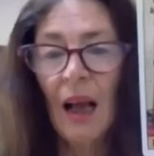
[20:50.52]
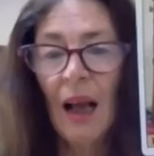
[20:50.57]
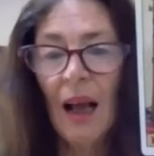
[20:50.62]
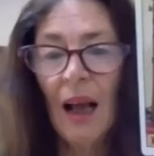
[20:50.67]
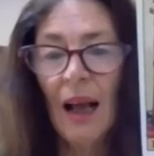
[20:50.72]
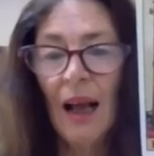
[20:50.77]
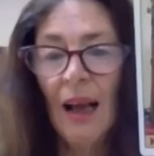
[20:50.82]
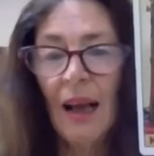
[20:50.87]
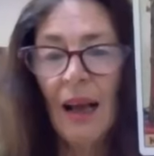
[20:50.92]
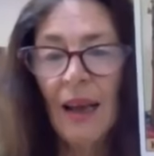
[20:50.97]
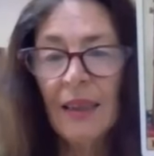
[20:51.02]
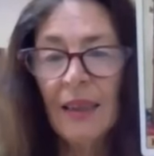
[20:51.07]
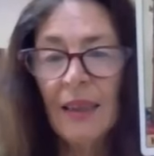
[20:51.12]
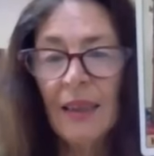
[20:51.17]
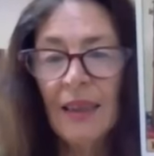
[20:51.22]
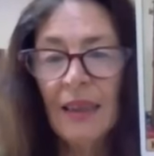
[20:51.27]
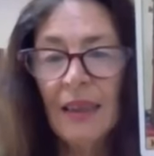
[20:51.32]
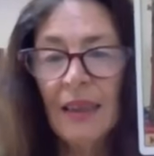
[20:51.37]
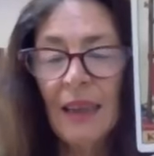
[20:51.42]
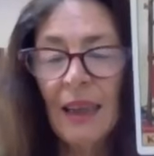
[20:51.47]
I
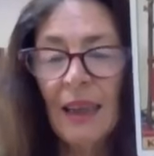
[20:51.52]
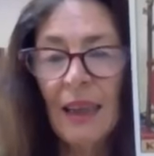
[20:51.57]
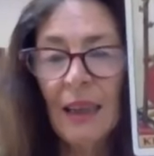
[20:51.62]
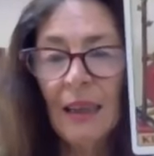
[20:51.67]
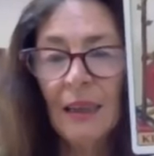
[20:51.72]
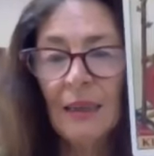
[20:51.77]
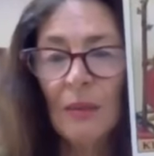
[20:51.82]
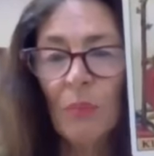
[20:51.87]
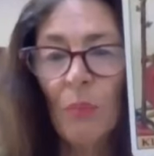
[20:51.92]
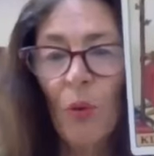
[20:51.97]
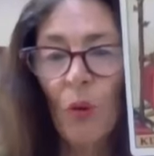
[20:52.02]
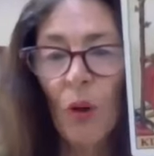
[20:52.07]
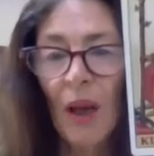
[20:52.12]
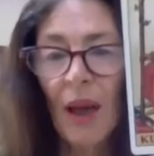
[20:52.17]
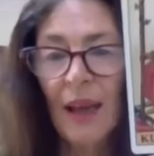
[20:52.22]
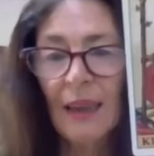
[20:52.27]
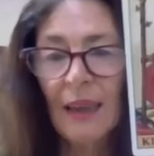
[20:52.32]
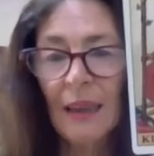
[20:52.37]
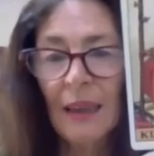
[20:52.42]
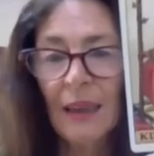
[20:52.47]
think it's more
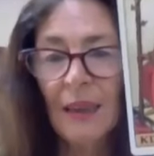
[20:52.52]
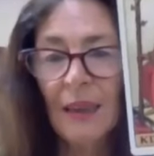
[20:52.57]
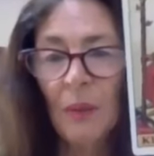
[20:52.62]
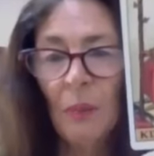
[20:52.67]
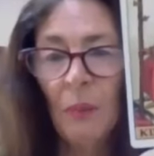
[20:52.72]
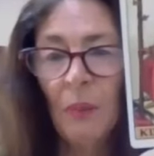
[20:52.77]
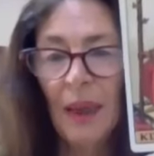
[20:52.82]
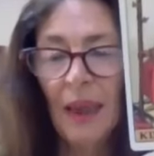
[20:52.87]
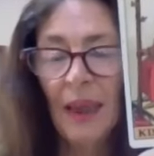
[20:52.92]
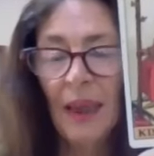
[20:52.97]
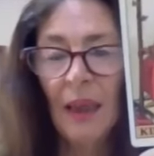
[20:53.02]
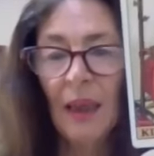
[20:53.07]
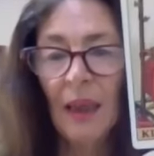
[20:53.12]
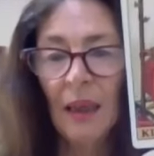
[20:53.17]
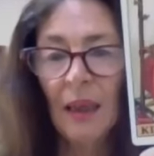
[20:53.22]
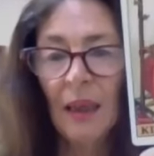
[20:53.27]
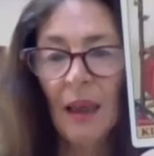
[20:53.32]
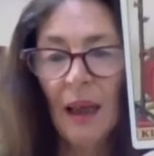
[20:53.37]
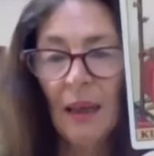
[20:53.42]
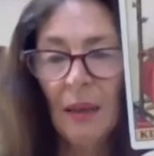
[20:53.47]
likely to be
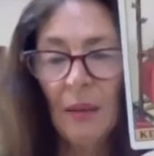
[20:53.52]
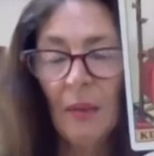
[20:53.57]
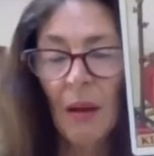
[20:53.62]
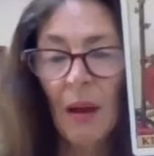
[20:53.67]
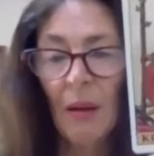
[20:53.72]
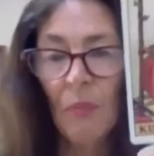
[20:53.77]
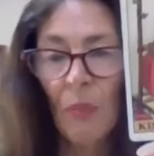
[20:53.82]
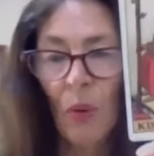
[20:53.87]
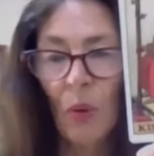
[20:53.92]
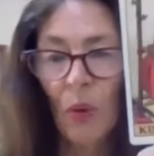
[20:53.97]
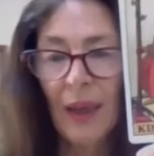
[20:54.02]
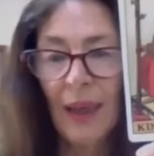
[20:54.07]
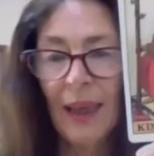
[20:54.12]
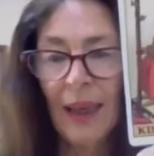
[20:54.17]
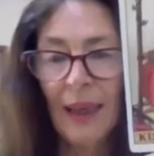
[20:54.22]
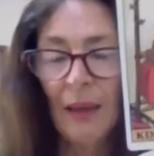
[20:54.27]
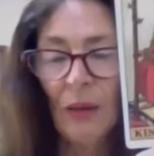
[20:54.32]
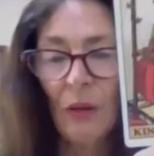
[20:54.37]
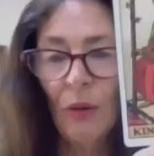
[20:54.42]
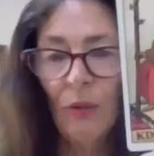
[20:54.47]
a more
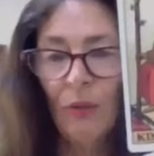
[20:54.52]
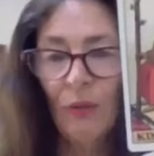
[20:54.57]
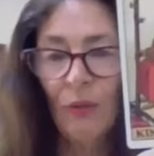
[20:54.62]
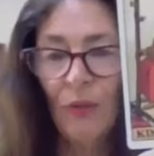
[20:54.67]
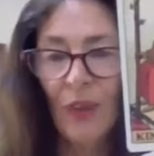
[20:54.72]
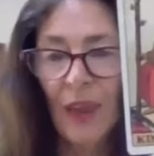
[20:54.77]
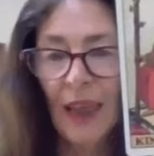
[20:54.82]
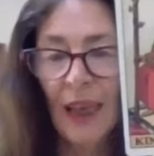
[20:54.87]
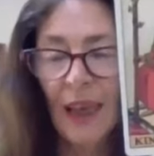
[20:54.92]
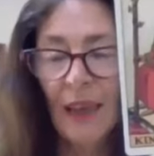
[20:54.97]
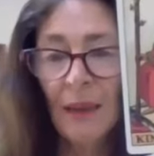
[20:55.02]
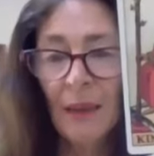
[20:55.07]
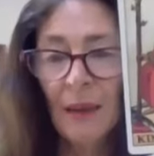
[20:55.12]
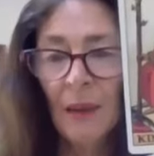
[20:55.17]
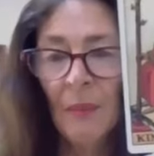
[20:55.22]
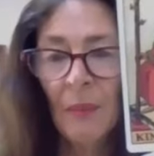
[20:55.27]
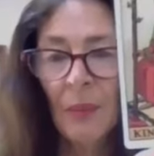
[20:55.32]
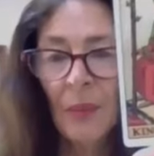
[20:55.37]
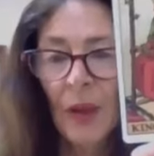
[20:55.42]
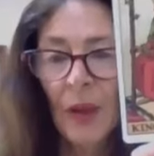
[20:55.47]
legal figure
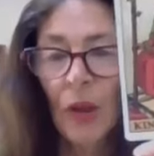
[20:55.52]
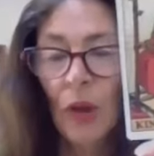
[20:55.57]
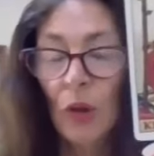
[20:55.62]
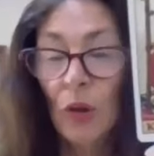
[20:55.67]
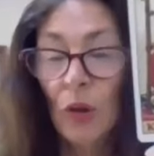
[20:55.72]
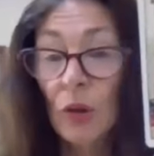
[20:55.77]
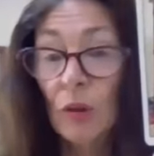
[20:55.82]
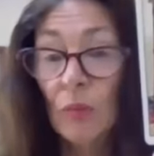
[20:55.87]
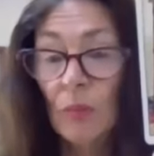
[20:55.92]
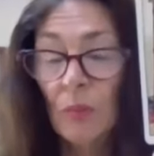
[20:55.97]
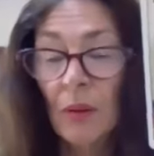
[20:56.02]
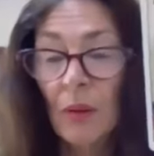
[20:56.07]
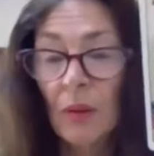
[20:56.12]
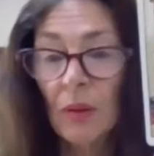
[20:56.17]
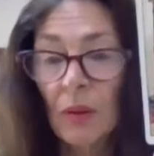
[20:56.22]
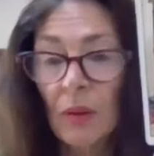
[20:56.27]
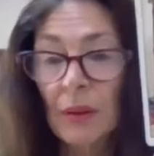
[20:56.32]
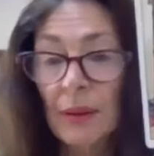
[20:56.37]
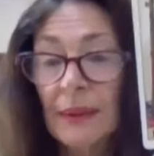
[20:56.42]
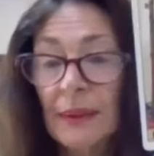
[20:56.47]
who's
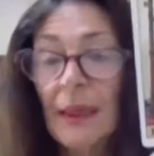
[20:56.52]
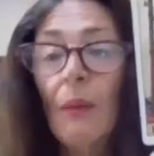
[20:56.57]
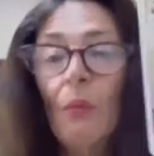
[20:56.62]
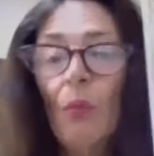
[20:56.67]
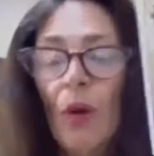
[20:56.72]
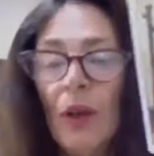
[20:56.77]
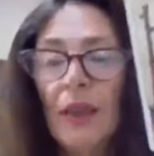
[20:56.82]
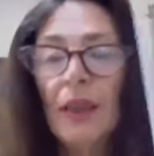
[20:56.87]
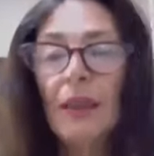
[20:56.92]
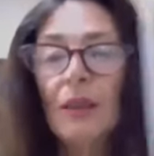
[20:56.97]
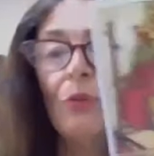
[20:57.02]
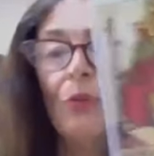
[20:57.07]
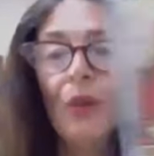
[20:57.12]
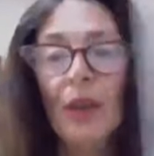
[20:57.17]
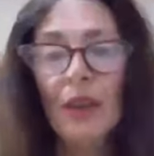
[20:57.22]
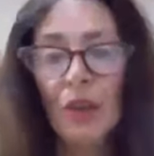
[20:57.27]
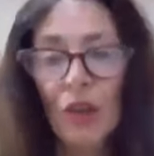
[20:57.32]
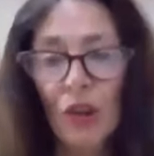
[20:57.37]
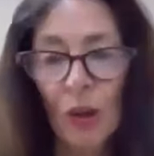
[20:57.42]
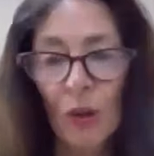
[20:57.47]
someone is
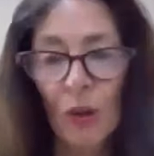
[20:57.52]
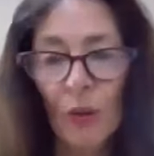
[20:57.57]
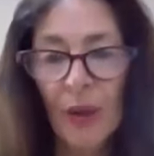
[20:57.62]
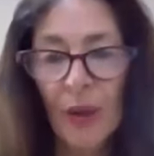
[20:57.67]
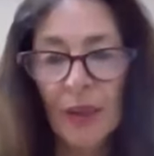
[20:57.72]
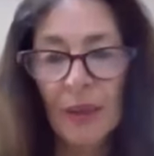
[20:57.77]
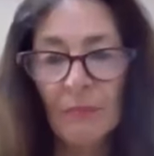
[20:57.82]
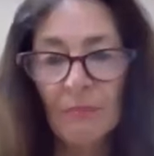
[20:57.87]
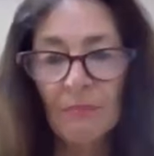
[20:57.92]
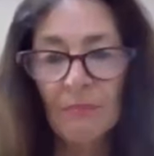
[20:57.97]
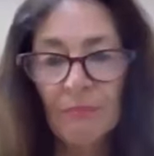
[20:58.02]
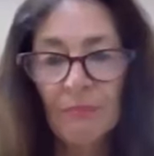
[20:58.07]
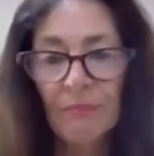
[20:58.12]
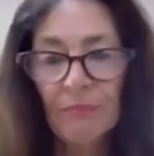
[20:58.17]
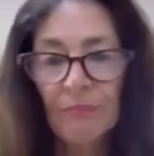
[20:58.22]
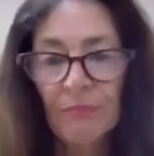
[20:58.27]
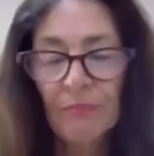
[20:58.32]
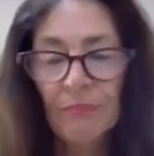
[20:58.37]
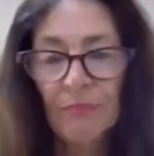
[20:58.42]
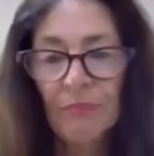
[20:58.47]
reassuring them.
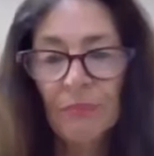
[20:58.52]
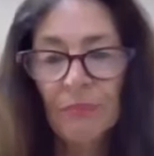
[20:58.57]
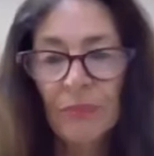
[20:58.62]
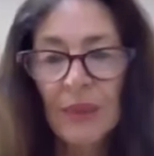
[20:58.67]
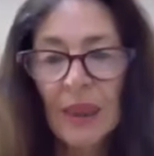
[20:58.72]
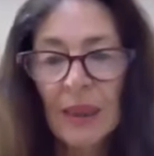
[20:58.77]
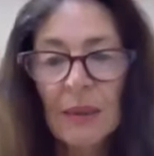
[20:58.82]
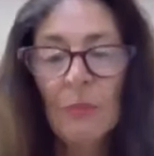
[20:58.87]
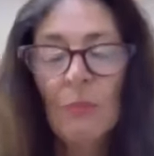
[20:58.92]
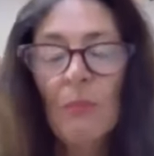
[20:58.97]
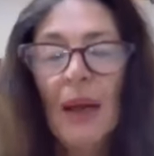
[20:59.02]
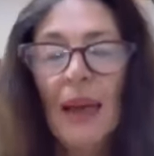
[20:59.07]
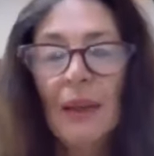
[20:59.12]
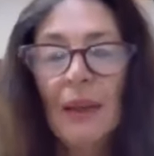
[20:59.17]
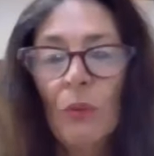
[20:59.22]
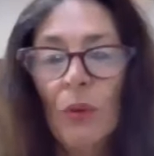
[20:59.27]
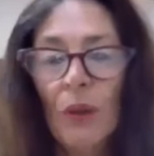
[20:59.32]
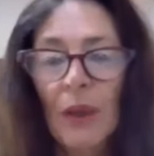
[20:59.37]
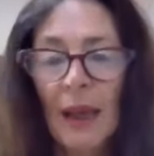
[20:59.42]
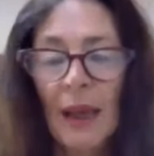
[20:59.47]
Doesn't matter
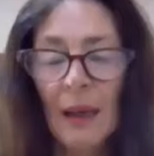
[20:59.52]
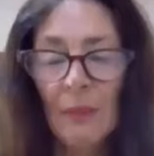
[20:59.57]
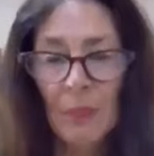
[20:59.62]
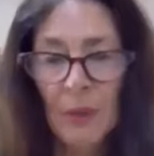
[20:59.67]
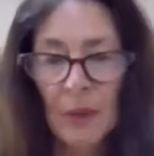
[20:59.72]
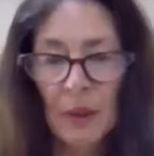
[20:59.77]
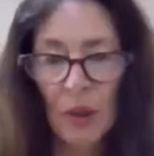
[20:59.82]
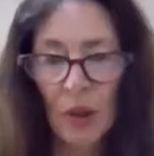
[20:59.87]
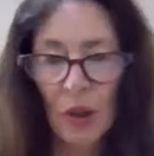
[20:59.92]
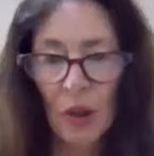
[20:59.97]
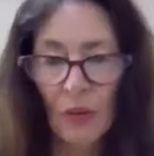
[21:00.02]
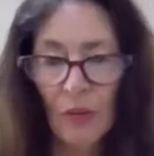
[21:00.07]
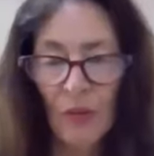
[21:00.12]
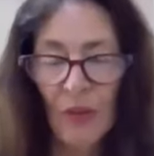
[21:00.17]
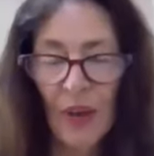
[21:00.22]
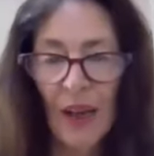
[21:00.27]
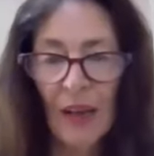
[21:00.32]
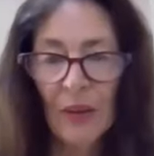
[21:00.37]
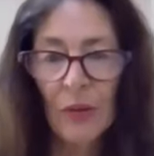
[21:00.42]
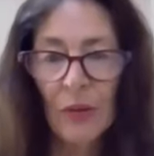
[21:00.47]
what happens to your
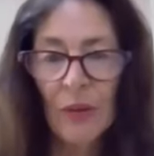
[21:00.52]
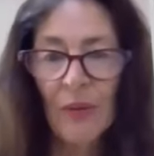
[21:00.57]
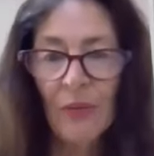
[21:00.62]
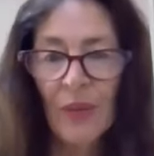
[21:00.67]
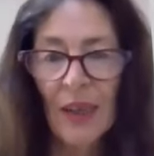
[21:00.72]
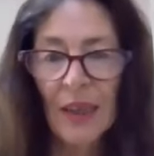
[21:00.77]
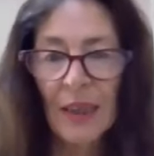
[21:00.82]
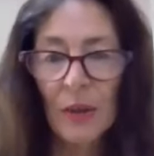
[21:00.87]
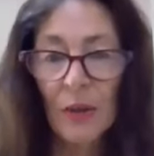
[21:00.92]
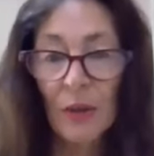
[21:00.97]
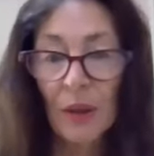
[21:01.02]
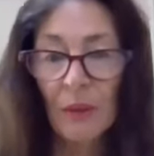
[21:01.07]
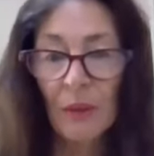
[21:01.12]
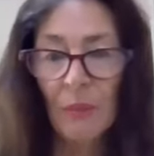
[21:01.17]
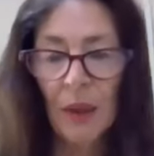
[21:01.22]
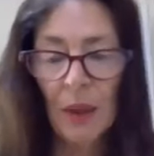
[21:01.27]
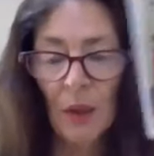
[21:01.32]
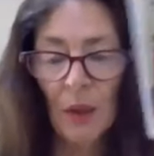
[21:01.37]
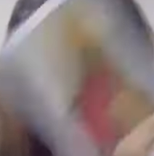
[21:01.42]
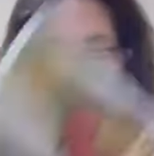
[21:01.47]
father, Ivanka, it'll
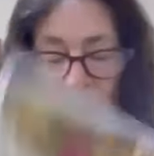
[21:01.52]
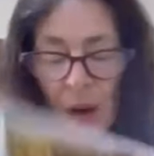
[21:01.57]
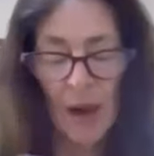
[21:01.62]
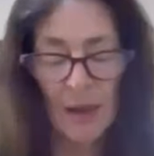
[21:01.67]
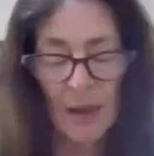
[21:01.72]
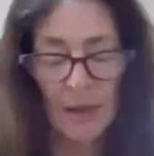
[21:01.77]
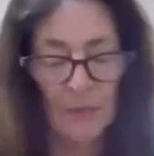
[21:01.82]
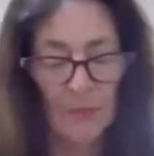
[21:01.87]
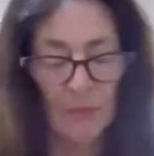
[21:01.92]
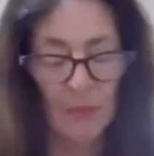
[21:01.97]
be all right.